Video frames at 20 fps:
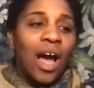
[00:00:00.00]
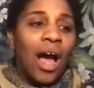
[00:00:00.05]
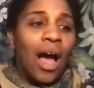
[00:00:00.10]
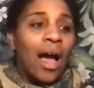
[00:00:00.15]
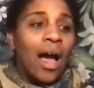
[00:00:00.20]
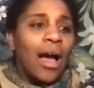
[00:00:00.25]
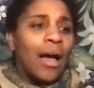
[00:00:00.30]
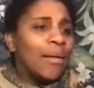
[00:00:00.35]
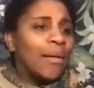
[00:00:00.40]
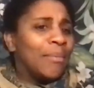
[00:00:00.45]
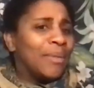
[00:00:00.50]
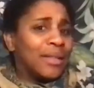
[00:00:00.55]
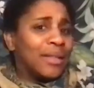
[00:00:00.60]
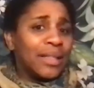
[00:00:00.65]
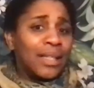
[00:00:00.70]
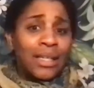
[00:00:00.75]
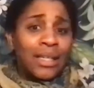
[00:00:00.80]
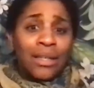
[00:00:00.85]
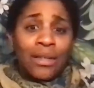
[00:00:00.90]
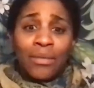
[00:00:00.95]
I
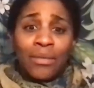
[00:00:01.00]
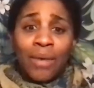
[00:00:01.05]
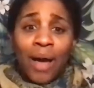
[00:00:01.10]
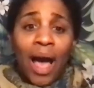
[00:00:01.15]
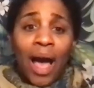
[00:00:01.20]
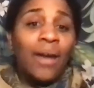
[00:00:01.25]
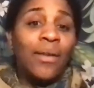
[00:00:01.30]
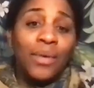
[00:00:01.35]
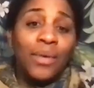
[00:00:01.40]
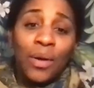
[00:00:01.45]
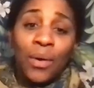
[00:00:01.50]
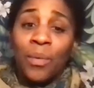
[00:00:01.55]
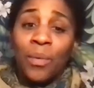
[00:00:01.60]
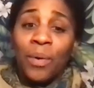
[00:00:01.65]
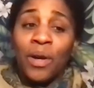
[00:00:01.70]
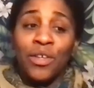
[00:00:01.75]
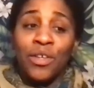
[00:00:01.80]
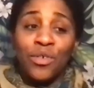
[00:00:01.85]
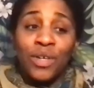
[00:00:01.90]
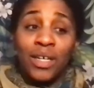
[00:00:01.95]
believe, I don't know
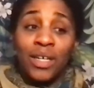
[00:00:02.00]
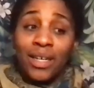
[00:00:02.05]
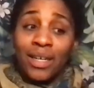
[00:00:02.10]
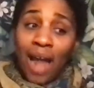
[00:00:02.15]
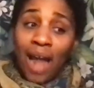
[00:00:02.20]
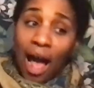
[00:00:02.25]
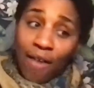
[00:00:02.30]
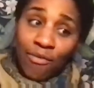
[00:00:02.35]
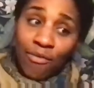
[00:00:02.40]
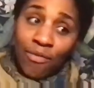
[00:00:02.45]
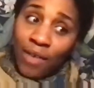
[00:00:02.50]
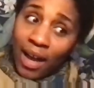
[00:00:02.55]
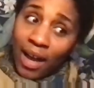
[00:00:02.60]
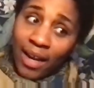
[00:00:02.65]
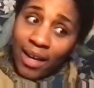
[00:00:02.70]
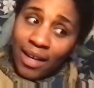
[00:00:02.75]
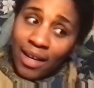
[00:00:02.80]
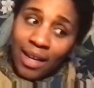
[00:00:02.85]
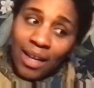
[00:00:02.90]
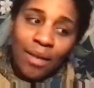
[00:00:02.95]
where you could not
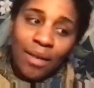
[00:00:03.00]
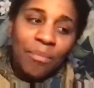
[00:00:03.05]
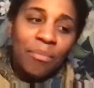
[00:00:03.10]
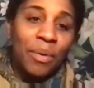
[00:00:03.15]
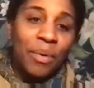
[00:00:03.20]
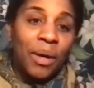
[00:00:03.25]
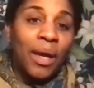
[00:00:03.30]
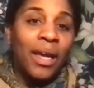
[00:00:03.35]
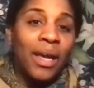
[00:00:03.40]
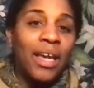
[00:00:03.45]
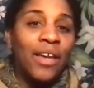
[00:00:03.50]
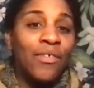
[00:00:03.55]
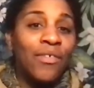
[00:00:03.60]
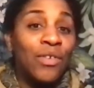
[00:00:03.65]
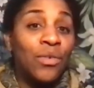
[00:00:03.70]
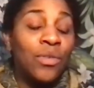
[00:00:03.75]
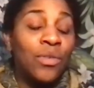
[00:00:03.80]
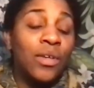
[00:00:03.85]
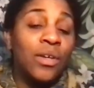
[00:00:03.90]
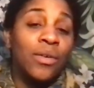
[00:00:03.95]
find it, but if
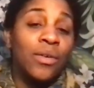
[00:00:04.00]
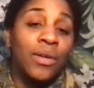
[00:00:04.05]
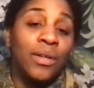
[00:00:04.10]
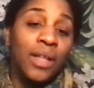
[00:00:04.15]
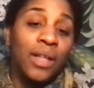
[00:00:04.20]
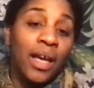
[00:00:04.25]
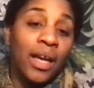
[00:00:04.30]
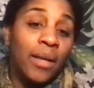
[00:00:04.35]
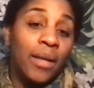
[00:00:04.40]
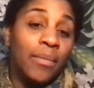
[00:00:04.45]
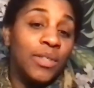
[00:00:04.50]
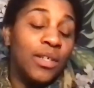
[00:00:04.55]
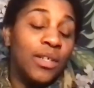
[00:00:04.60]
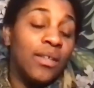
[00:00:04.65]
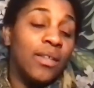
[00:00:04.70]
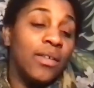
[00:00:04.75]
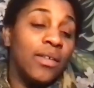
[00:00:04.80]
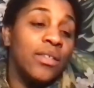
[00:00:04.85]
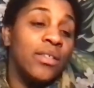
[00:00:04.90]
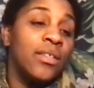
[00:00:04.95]
you look online, I'm sure
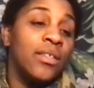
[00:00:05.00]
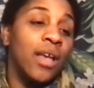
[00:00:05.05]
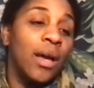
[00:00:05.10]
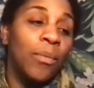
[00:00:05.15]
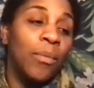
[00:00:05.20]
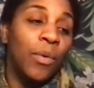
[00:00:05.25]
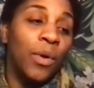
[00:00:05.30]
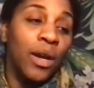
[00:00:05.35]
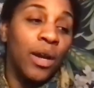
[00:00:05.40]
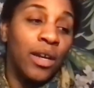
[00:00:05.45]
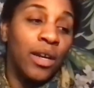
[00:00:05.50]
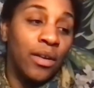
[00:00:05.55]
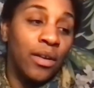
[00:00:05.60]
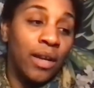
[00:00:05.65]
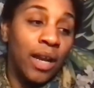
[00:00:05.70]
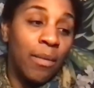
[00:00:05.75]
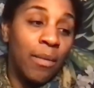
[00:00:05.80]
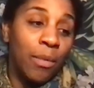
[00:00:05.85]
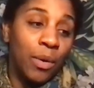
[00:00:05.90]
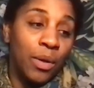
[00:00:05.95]
there's somewhere in your
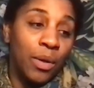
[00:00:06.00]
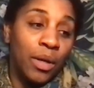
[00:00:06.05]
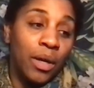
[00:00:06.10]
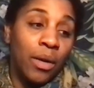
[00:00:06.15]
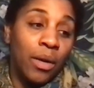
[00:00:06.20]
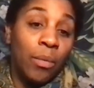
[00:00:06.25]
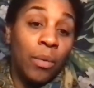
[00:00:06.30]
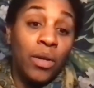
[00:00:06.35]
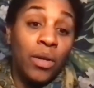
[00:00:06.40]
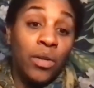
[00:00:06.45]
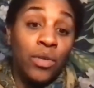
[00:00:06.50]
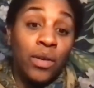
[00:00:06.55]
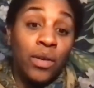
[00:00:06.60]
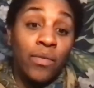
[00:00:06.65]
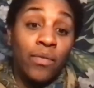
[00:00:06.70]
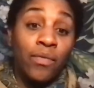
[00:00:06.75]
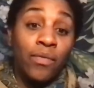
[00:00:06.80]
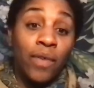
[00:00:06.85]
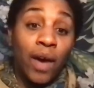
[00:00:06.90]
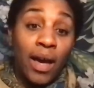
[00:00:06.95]
neighborhood where you
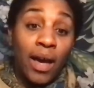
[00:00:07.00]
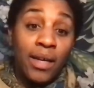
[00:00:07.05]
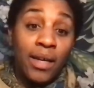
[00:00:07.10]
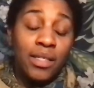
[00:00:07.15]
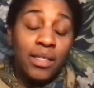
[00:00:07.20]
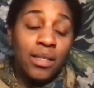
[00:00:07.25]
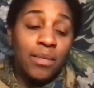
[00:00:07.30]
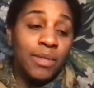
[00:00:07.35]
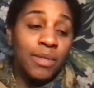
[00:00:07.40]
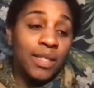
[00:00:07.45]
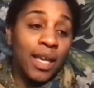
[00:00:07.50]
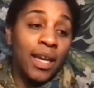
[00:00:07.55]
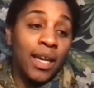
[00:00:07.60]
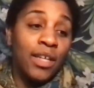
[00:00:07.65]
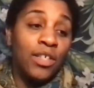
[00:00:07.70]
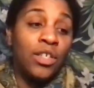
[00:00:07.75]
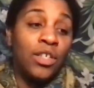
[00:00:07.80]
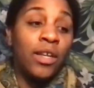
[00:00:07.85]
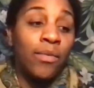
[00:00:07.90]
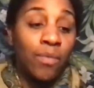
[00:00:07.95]
can find some
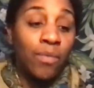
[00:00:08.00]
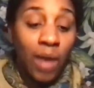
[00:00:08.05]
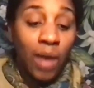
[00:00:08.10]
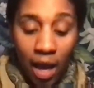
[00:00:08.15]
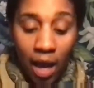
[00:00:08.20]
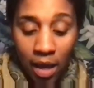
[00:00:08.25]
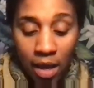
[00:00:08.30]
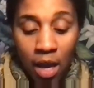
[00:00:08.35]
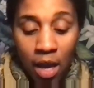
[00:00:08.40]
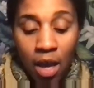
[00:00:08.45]
sage. And if not,